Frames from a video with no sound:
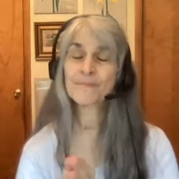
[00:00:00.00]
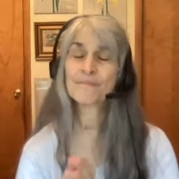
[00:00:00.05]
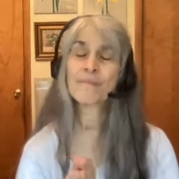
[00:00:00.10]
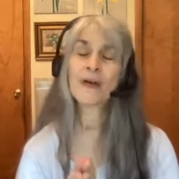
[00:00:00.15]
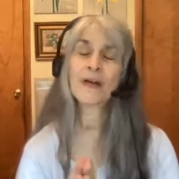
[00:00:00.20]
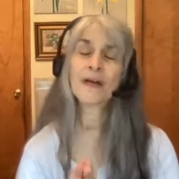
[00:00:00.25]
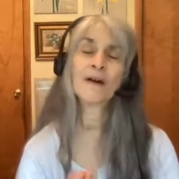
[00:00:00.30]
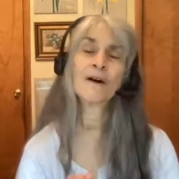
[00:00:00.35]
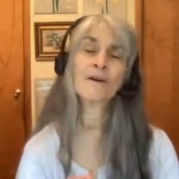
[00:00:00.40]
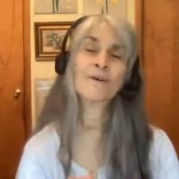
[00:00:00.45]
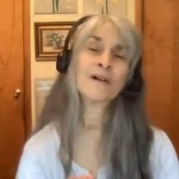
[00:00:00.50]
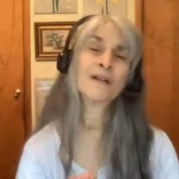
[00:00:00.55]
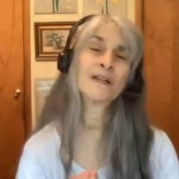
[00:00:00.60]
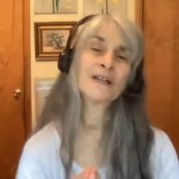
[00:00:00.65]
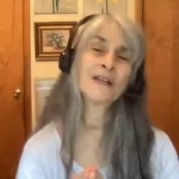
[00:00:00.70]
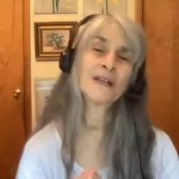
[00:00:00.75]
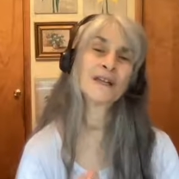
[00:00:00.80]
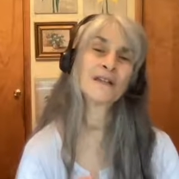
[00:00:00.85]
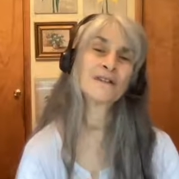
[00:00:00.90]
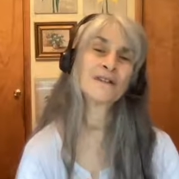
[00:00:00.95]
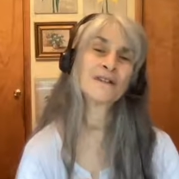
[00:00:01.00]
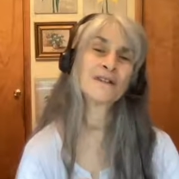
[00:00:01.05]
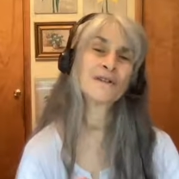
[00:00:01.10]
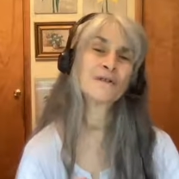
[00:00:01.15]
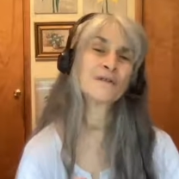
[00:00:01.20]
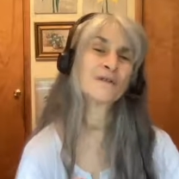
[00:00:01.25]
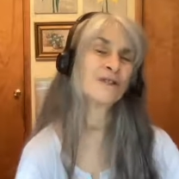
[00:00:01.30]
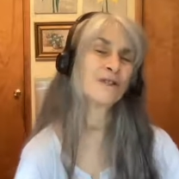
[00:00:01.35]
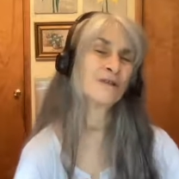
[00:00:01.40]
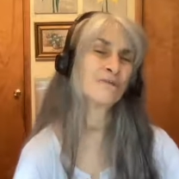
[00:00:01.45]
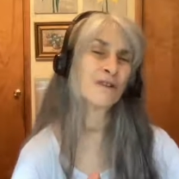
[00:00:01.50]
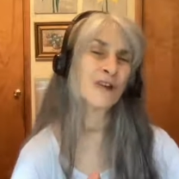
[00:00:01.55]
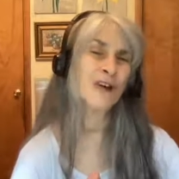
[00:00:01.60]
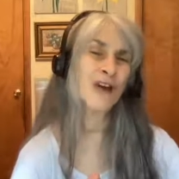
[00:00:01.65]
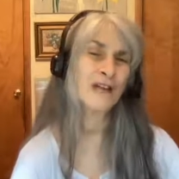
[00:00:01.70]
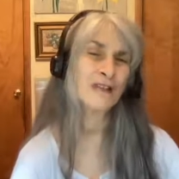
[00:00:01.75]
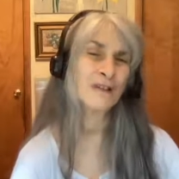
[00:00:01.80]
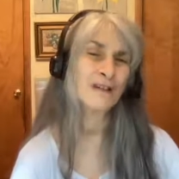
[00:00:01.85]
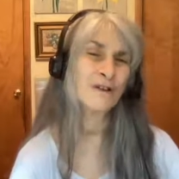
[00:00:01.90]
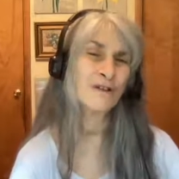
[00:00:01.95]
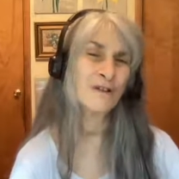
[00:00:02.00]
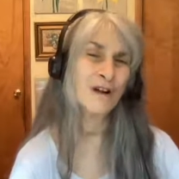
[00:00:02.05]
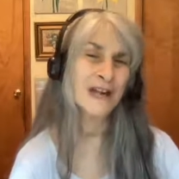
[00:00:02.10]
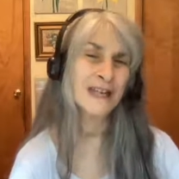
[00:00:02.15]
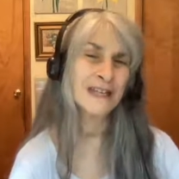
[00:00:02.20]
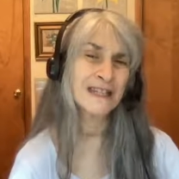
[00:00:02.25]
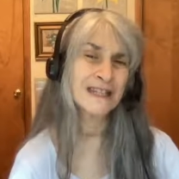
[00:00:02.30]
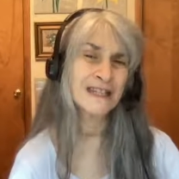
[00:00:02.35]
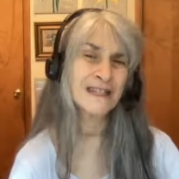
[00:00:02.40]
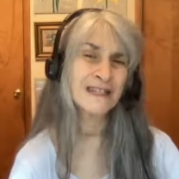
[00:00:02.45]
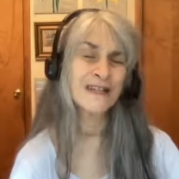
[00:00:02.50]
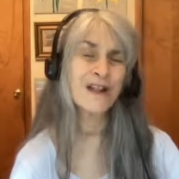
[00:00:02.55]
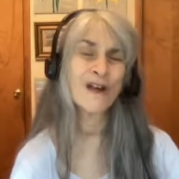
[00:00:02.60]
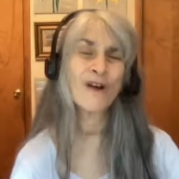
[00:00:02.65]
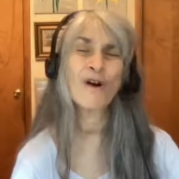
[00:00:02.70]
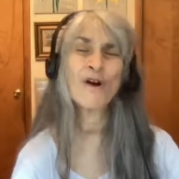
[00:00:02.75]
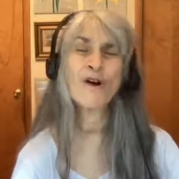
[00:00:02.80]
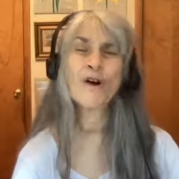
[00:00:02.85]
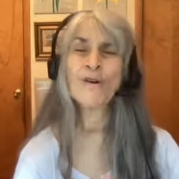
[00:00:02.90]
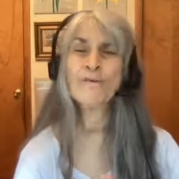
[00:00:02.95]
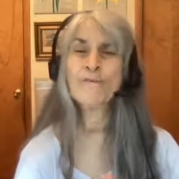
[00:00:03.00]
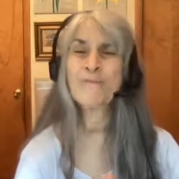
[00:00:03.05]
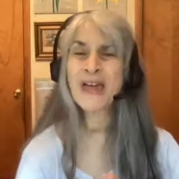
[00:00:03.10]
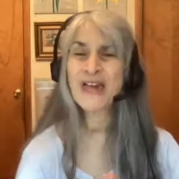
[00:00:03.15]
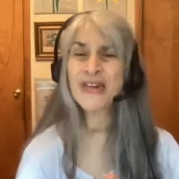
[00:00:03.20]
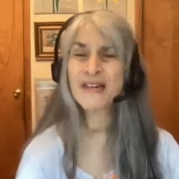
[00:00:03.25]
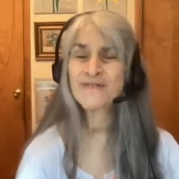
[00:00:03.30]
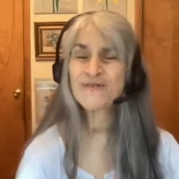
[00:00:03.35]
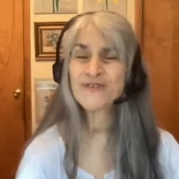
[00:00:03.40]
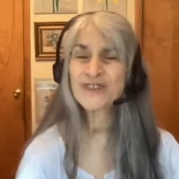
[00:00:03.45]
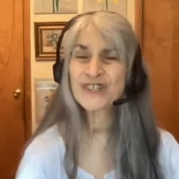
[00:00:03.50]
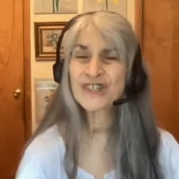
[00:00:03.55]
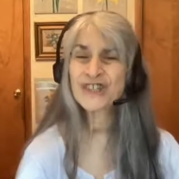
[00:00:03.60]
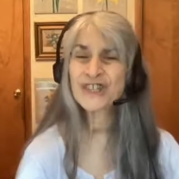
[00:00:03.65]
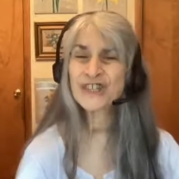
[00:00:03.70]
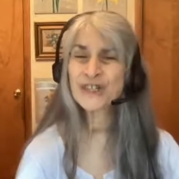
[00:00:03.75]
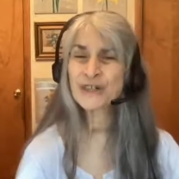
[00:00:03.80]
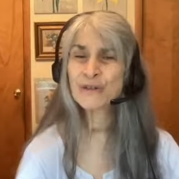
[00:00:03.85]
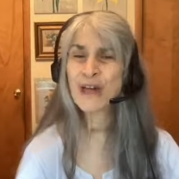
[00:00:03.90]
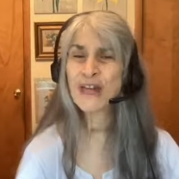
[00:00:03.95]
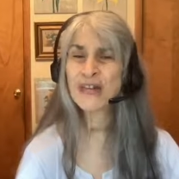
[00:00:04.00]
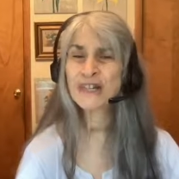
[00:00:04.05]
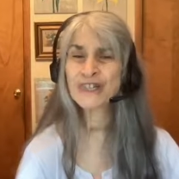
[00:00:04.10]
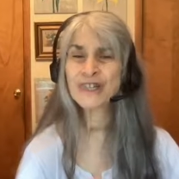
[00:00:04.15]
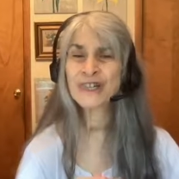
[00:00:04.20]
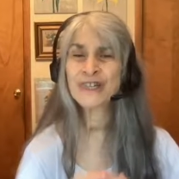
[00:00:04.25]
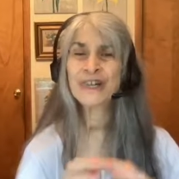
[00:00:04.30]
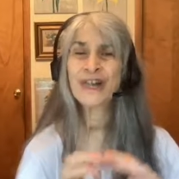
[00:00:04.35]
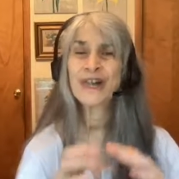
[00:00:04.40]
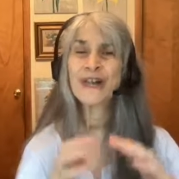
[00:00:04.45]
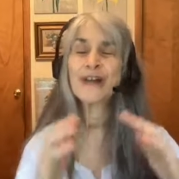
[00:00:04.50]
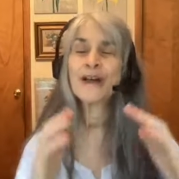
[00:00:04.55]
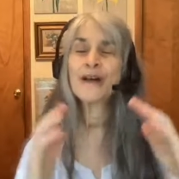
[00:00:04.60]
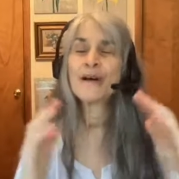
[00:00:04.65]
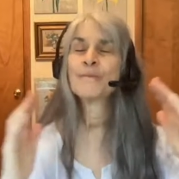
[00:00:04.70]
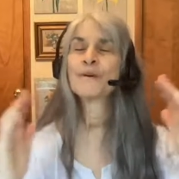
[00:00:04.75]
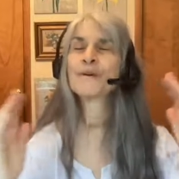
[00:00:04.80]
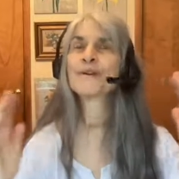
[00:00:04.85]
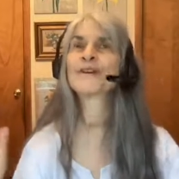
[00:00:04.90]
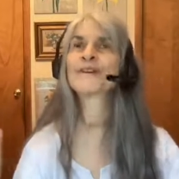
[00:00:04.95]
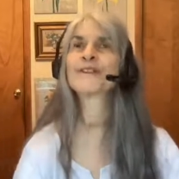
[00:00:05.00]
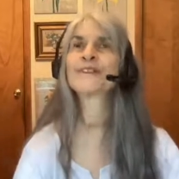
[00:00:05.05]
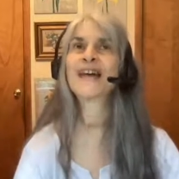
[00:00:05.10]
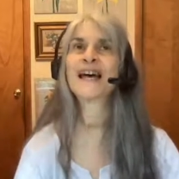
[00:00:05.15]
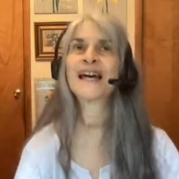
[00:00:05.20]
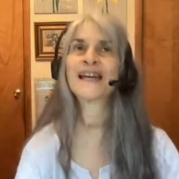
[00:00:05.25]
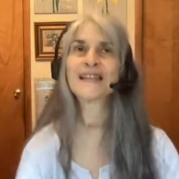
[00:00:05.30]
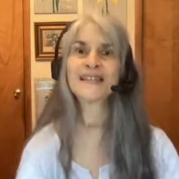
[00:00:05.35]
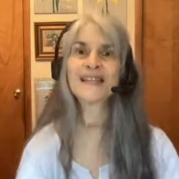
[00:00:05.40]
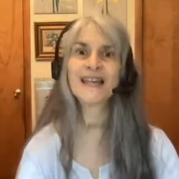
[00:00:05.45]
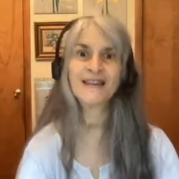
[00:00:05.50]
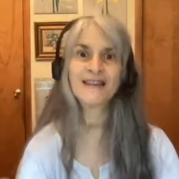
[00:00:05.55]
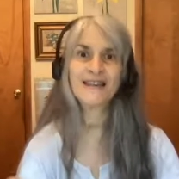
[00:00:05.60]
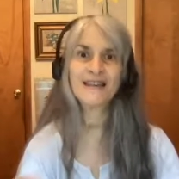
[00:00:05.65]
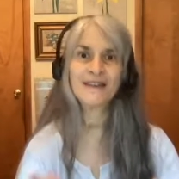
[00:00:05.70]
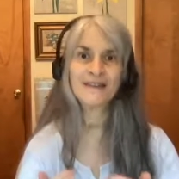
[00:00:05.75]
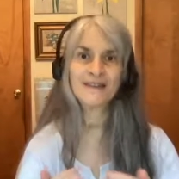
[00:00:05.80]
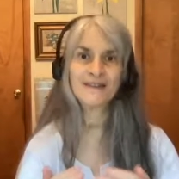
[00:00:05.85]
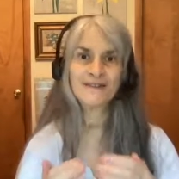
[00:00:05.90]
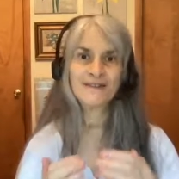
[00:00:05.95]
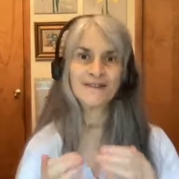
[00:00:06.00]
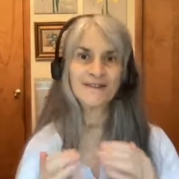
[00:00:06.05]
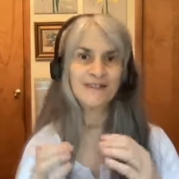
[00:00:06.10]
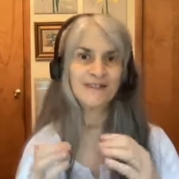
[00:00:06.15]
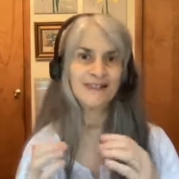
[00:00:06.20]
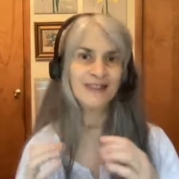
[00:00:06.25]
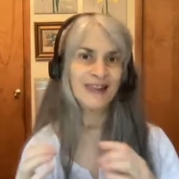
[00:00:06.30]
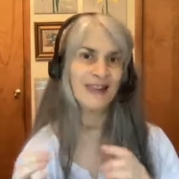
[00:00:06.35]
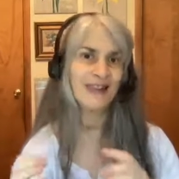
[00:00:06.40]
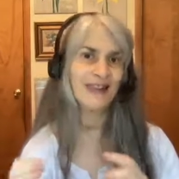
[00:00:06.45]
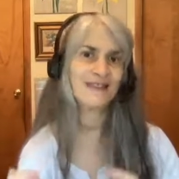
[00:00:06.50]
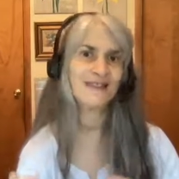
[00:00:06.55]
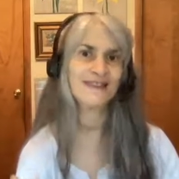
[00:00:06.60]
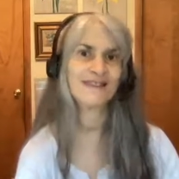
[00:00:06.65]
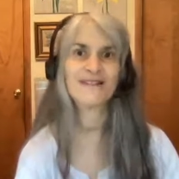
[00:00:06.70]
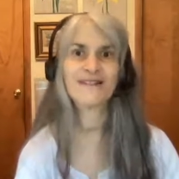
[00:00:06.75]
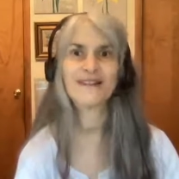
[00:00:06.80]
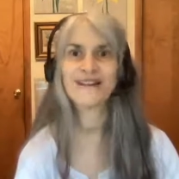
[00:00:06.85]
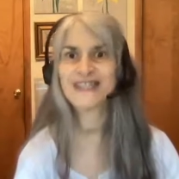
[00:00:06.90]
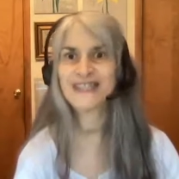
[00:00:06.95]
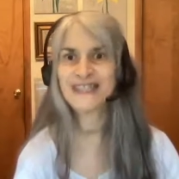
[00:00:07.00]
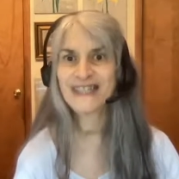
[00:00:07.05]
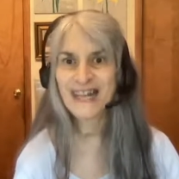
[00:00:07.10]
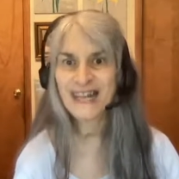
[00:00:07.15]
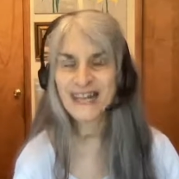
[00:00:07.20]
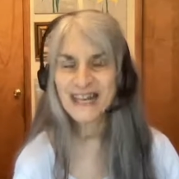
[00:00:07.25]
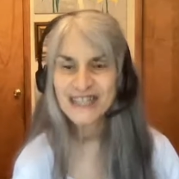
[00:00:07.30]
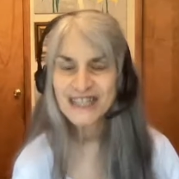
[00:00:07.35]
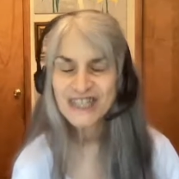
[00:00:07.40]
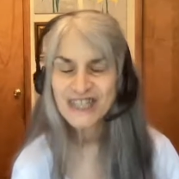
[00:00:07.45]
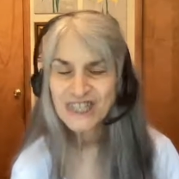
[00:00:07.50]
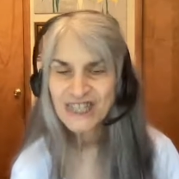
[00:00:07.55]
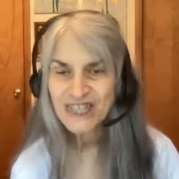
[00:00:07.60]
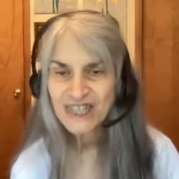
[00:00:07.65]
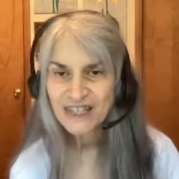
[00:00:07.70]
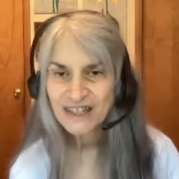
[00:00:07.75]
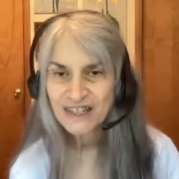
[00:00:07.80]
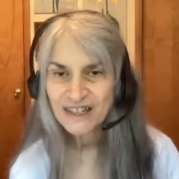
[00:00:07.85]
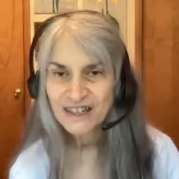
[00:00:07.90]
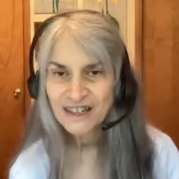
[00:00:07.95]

by going into some kind of crisis or painful situation because that's how the universe gets our attention